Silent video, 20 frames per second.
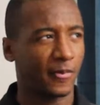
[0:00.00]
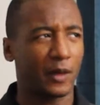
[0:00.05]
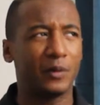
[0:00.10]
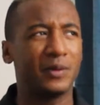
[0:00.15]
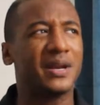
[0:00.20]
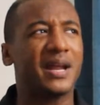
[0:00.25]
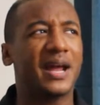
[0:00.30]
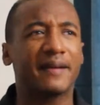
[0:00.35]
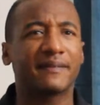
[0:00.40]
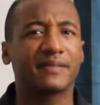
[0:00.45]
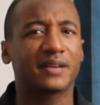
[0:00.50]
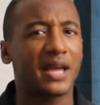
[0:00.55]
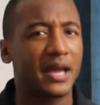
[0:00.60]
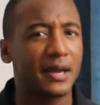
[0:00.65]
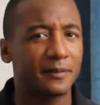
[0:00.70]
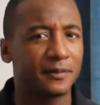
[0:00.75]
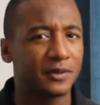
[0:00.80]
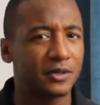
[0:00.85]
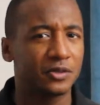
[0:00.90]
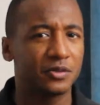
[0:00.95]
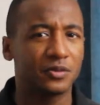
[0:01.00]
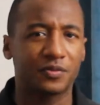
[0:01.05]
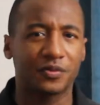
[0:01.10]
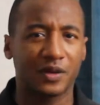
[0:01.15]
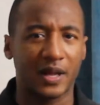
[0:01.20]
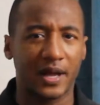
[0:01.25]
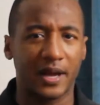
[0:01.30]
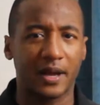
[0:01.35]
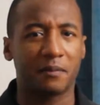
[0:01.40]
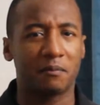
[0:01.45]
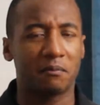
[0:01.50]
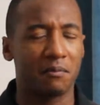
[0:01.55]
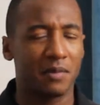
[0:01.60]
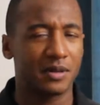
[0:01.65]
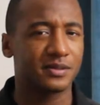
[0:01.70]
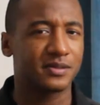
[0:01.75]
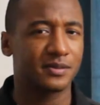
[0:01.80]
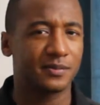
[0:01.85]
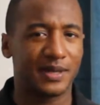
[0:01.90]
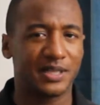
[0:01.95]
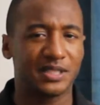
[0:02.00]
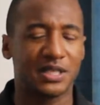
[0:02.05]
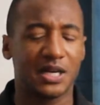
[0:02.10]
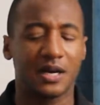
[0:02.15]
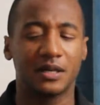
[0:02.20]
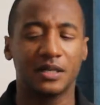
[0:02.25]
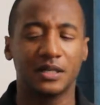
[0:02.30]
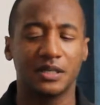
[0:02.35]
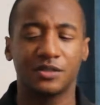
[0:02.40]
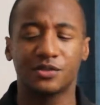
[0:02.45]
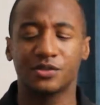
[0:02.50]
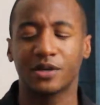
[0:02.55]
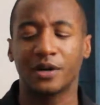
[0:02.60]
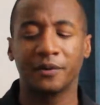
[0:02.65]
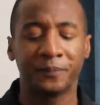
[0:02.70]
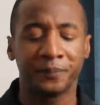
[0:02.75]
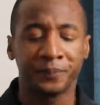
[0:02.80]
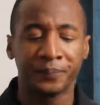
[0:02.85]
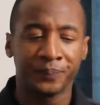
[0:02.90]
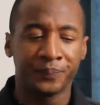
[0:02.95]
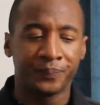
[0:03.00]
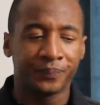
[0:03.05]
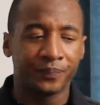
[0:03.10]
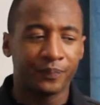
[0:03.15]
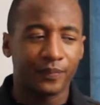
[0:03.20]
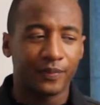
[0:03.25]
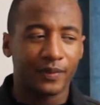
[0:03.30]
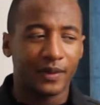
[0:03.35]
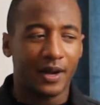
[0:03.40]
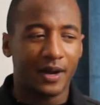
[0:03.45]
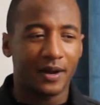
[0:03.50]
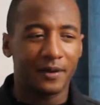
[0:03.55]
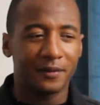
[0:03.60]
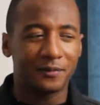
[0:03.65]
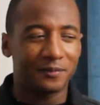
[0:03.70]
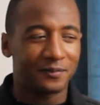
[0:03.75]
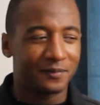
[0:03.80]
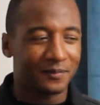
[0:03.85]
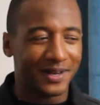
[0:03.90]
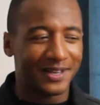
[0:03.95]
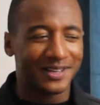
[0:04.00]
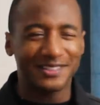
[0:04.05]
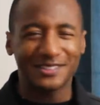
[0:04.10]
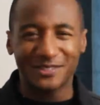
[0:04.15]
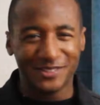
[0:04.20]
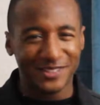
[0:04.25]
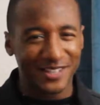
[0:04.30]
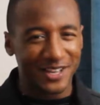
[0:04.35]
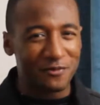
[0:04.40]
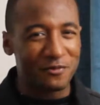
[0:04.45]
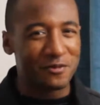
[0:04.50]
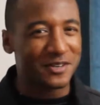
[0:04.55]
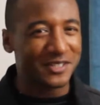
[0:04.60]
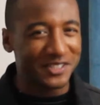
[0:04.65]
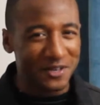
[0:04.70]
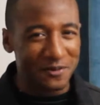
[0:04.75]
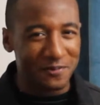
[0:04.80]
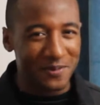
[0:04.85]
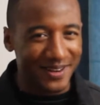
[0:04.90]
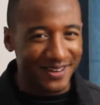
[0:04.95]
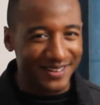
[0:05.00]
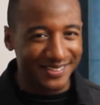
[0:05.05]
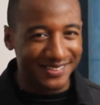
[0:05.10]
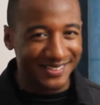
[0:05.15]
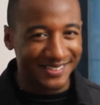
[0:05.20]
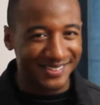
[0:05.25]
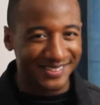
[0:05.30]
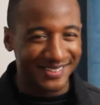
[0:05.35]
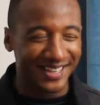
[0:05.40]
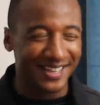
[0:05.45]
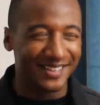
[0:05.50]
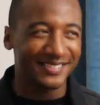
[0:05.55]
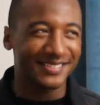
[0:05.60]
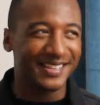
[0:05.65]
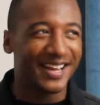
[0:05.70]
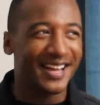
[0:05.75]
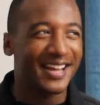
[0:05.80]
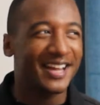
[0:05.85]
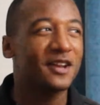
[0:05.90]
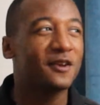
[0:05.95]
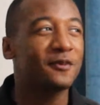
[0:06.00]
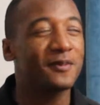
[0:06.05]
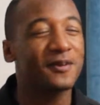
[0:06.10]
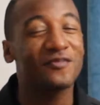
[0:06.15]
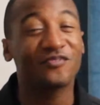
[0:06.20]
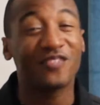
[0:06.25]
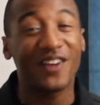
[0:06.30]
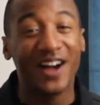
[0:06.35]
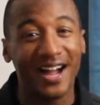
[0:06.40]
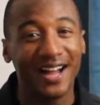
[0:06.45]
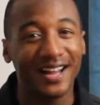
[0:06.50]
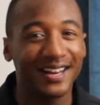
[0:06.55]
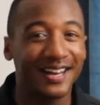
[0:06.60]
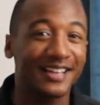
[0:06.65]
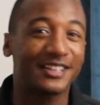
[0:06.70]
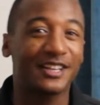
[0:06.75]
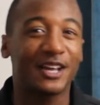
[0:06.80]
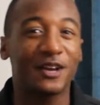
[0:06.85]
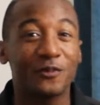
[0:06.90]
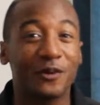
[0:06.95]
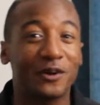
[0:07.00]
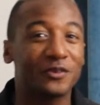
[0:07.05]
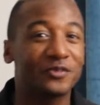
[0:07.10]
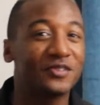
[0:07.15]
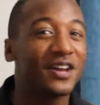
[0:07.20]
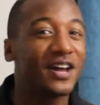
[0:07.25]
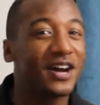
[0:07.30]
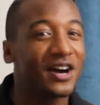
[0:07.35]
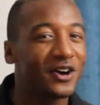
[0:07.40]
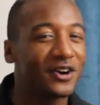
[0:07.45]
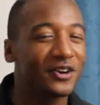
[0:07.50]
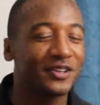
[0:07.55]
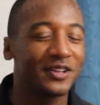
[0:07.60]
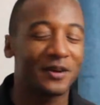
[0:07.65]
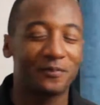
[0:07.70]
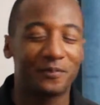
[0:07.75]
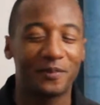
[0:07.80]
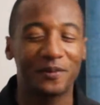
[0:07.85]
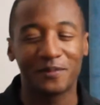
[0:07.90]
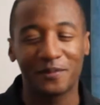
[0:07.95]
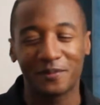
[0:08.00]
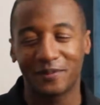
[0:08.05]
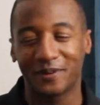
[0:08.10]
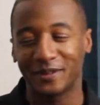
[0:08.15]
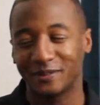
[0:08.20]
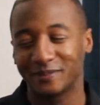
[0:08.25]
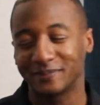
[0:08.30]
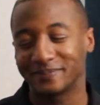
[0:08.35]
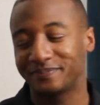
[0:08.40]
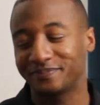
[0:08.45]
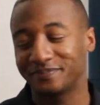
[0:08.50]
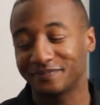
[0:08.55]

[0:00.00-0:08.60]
we didn't have cable for like most of my childhood. So my cousin was like, what's your parents gonna say? I was like, it'll be fine, like they won't know, like boom, boom, boom.